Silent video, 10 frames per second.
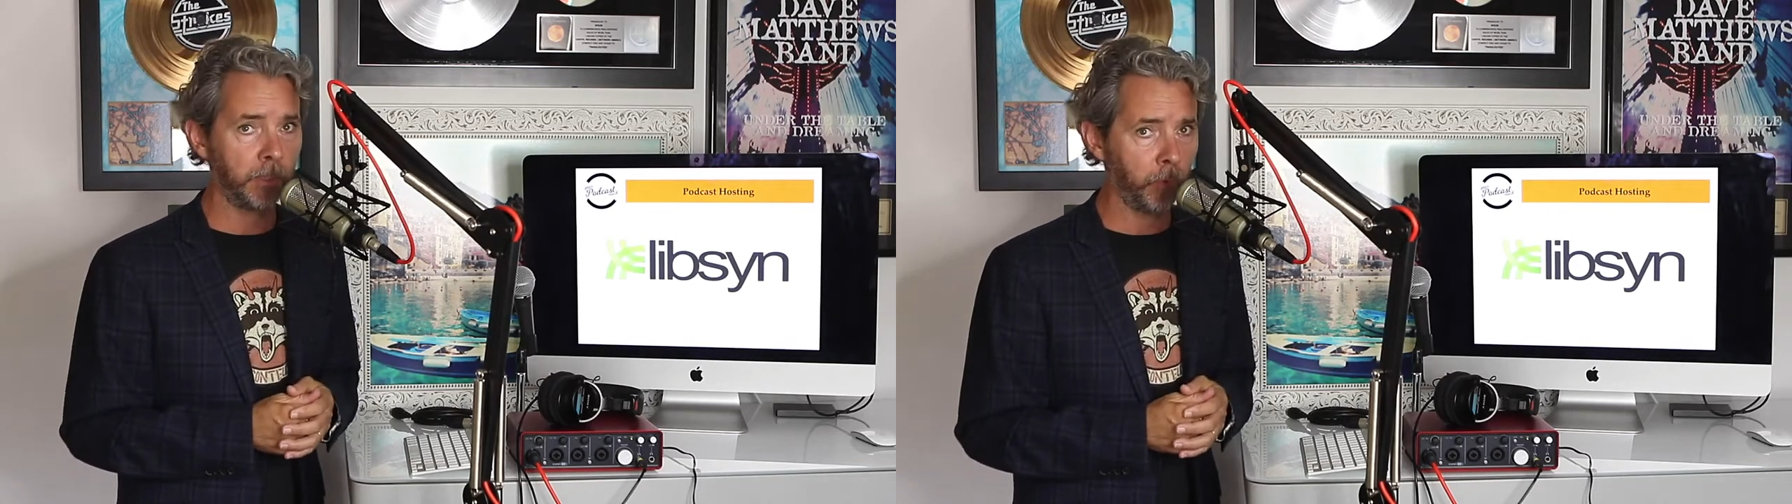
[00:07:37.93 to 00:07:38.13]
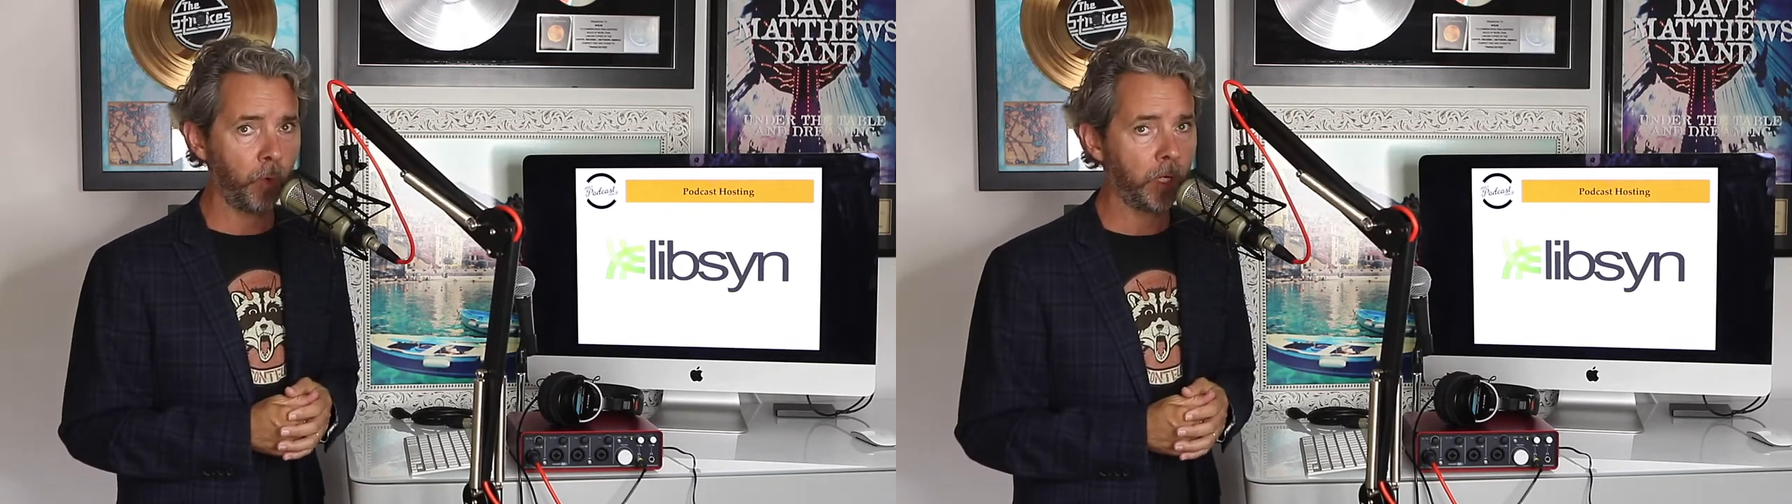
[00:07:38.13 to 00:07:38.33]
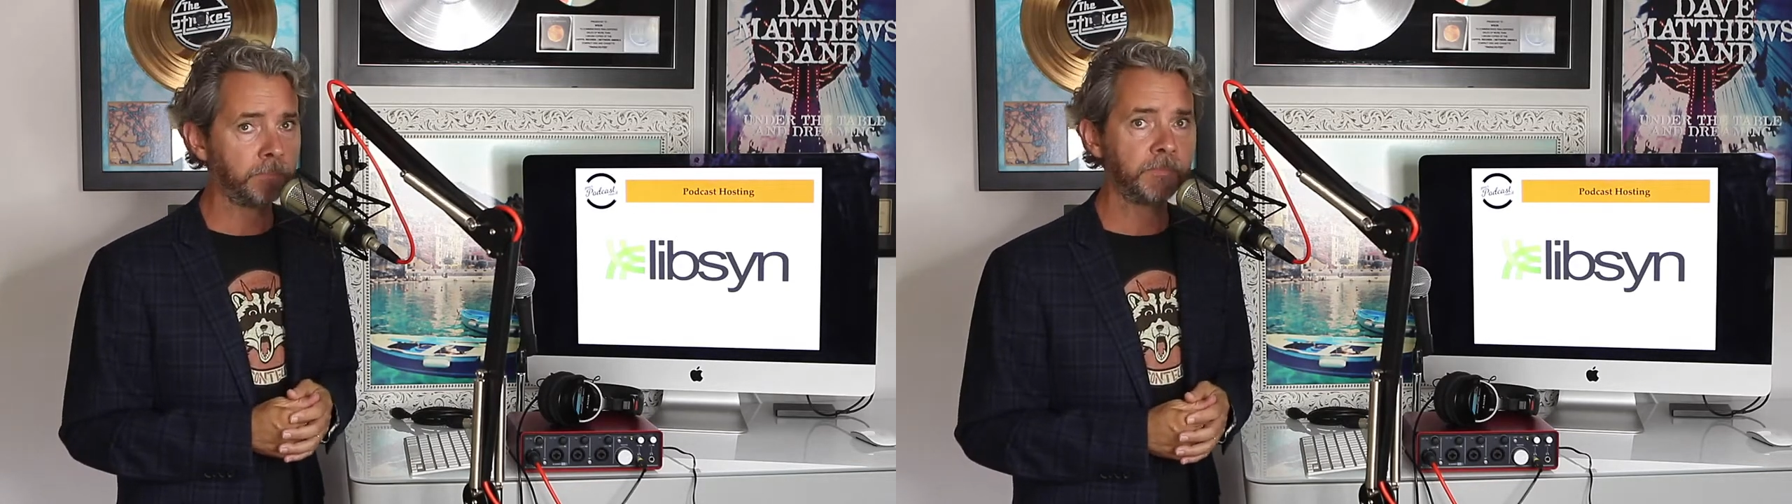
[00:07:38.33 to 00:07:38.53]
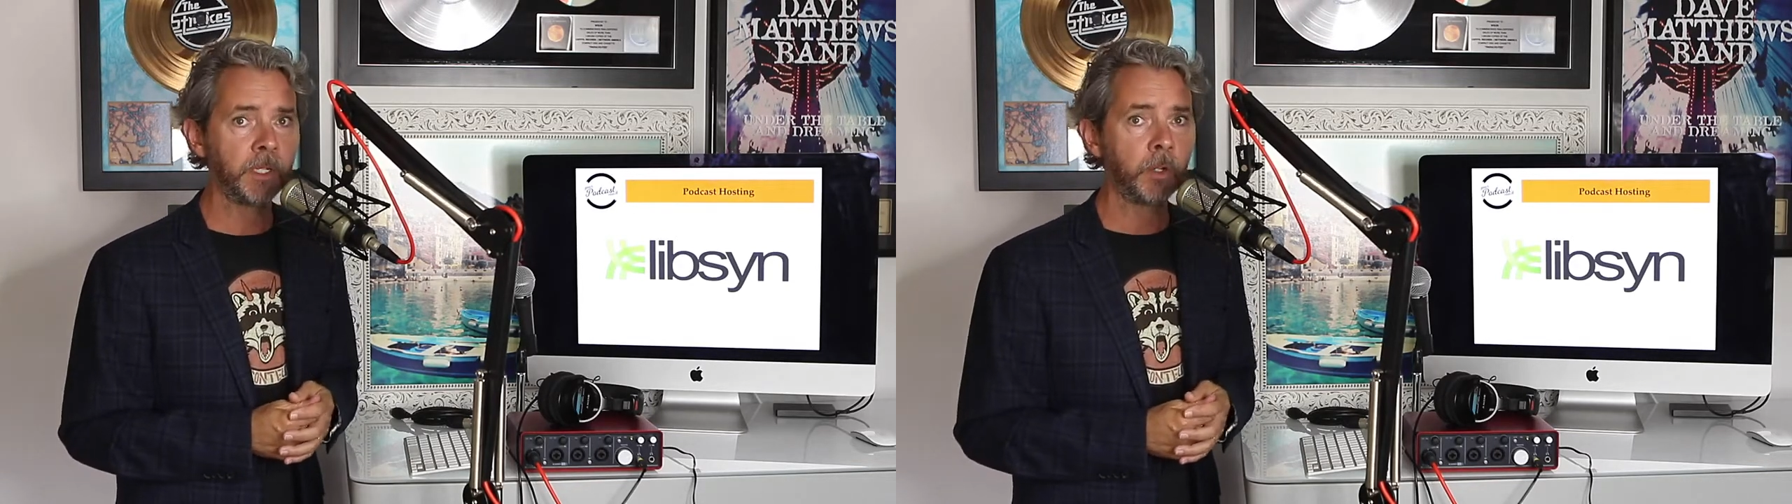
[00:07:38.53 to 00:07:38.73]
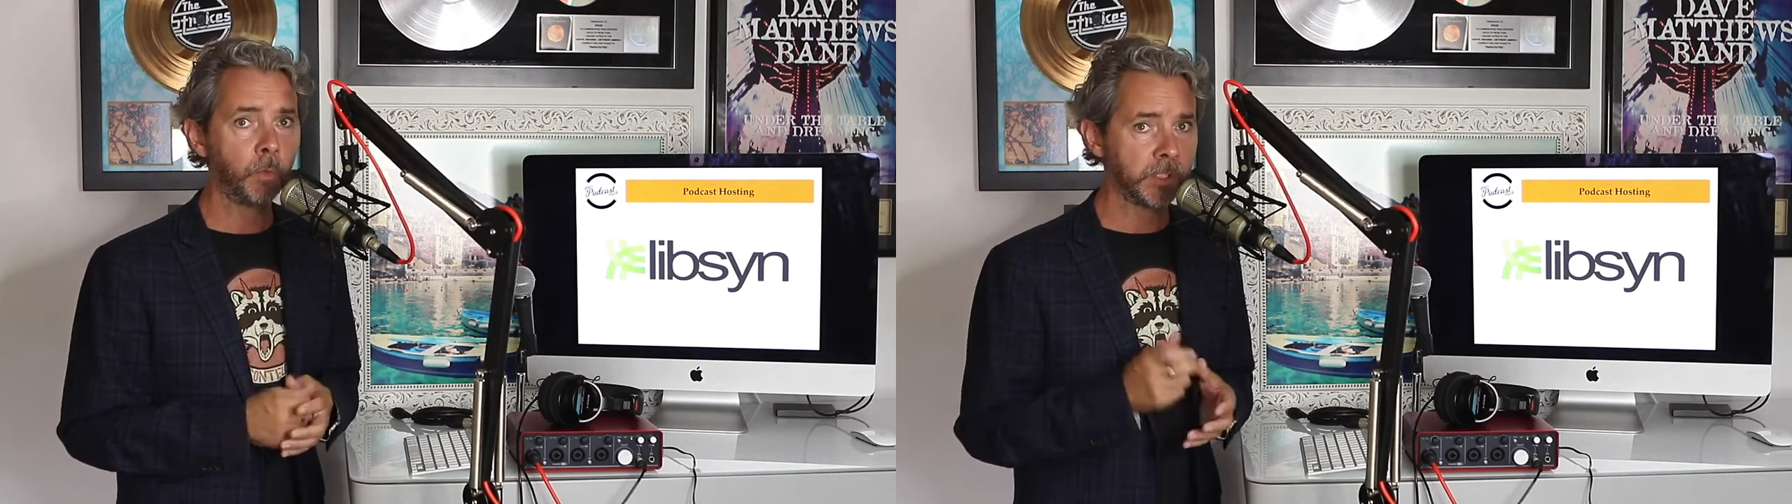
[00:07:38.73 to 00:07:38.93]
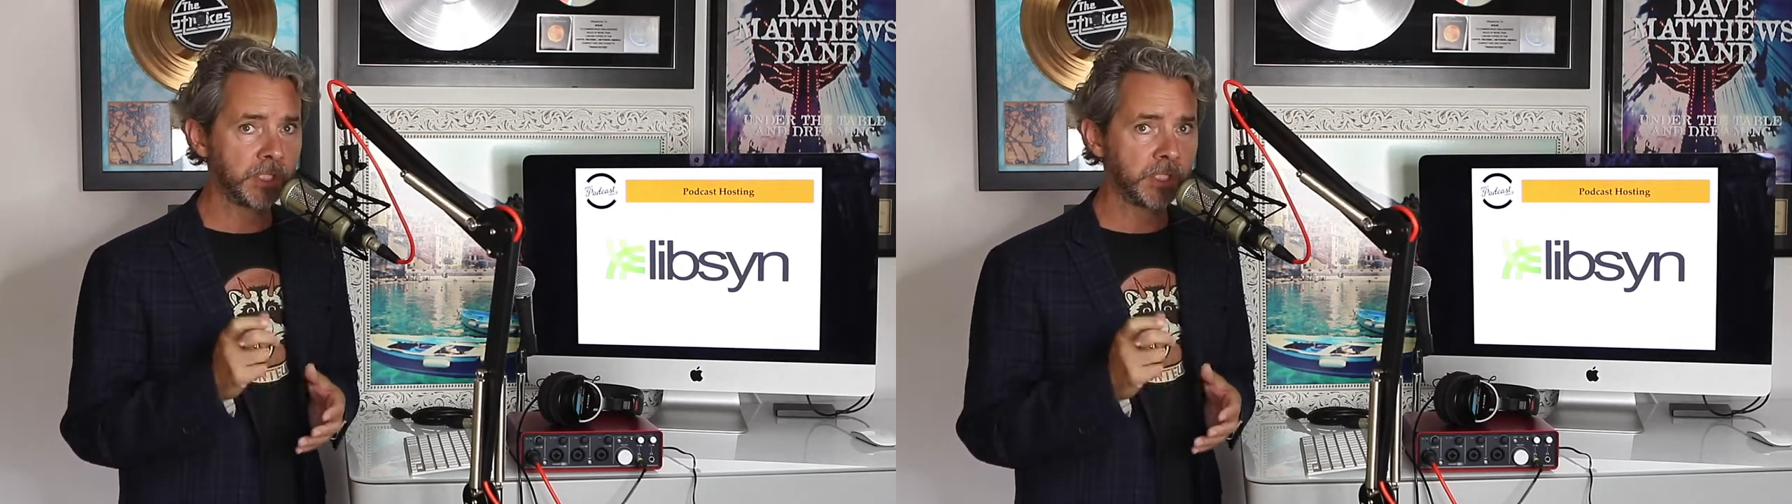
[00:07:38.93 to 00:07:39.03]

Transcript: Number one, when